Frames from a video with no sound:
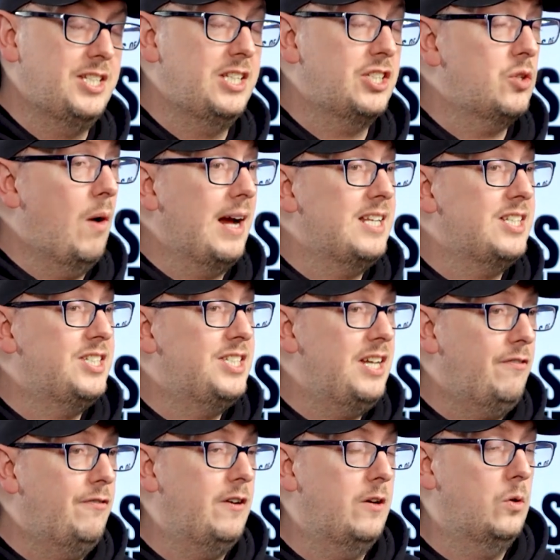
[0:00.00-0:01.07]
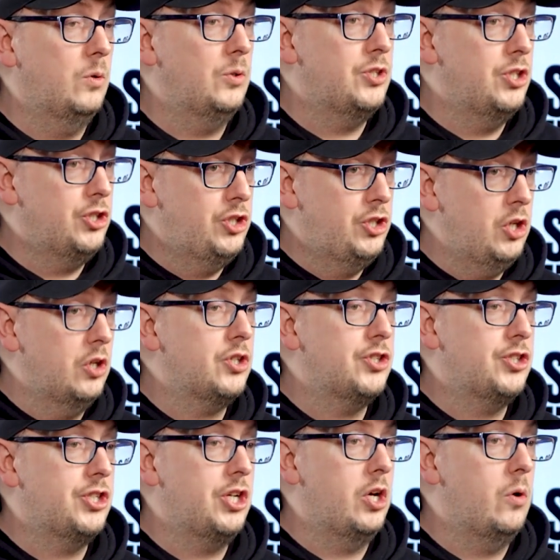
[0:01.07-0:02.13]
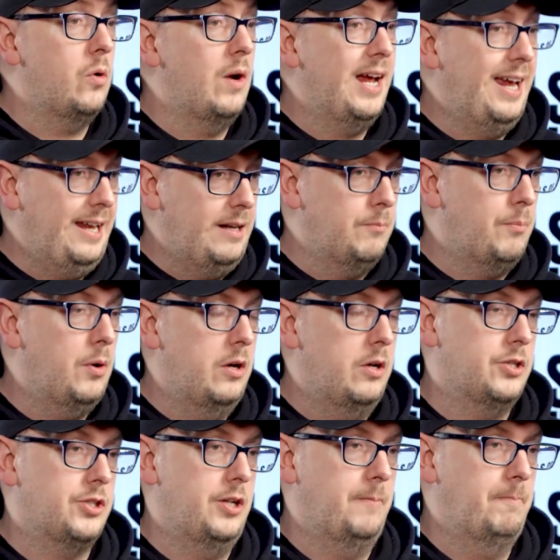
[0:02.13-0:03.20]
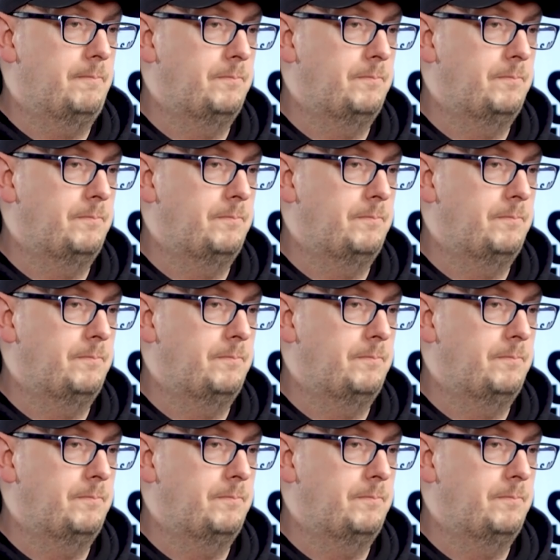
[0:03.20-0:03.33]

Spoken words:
It's quite difficult to just do in person.